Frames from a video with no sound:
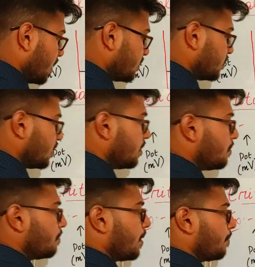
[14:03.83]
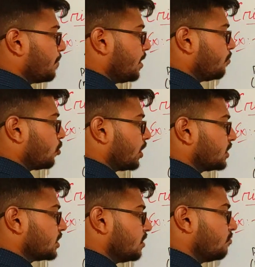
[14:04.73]
pass, the membrane
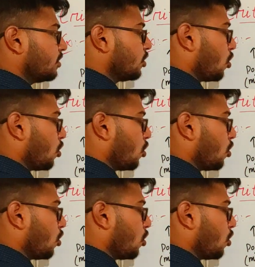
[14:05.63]
potential will